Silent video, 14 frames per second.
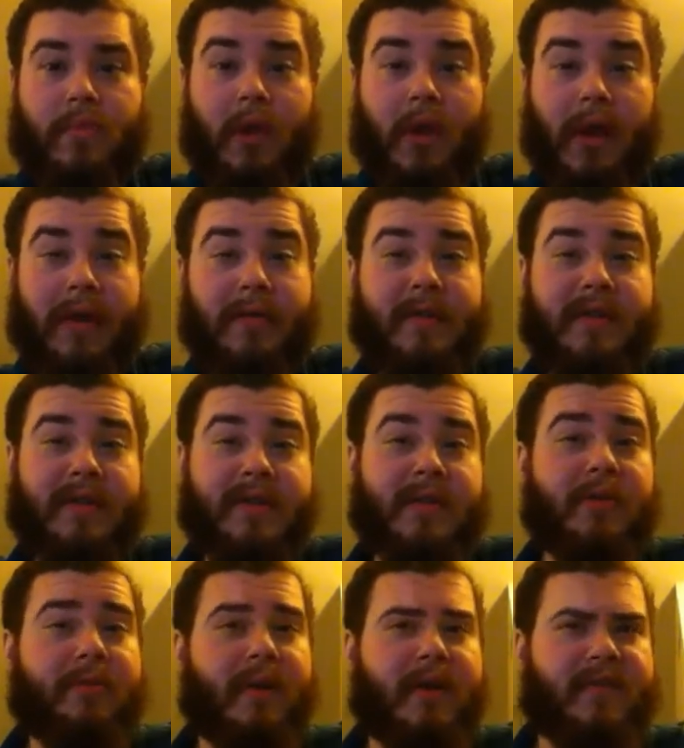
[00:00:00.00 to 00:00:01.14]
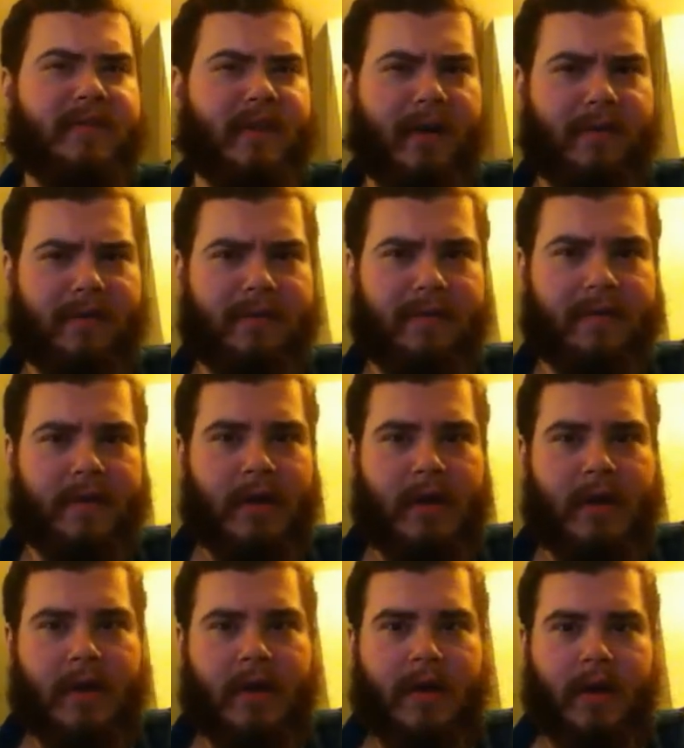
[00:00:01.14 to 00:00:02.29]
And I don't consider myself
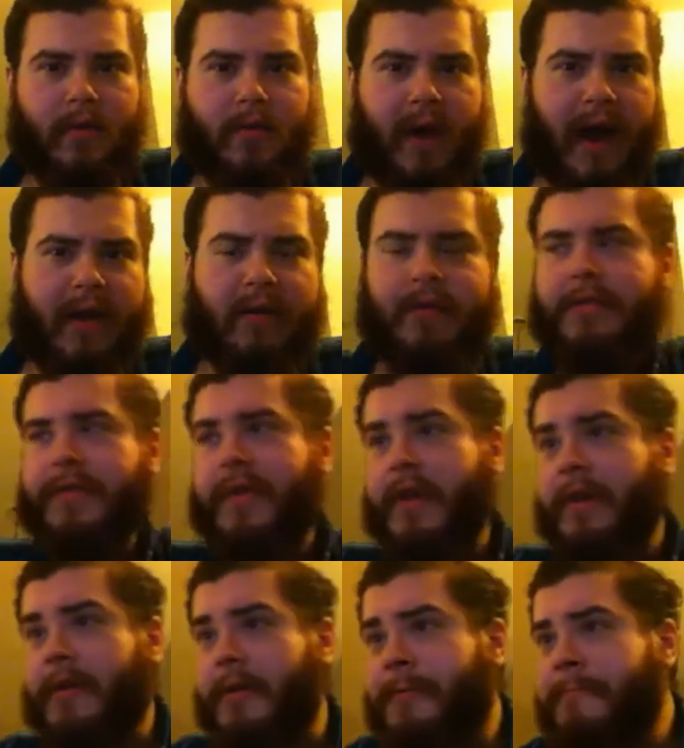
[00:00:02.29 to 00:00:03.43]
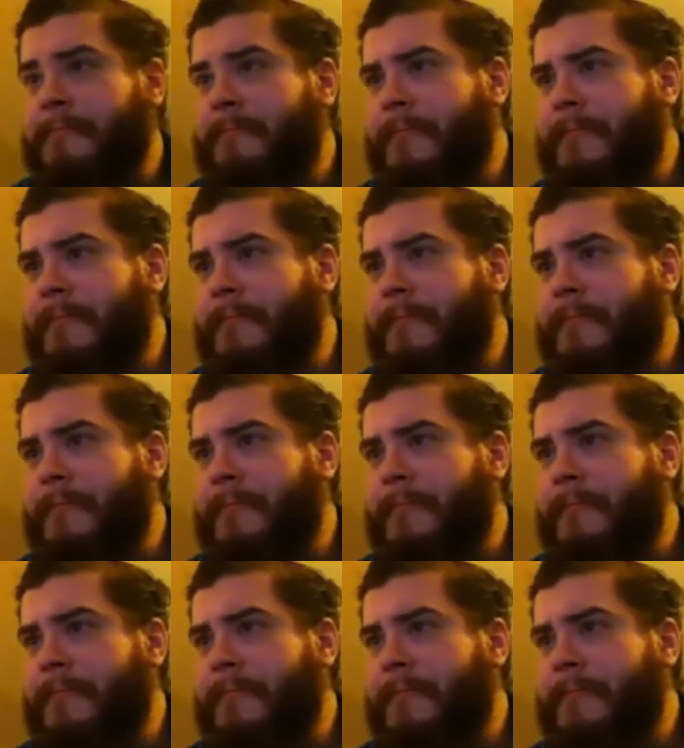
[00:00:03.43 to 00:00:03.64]
a radical thinker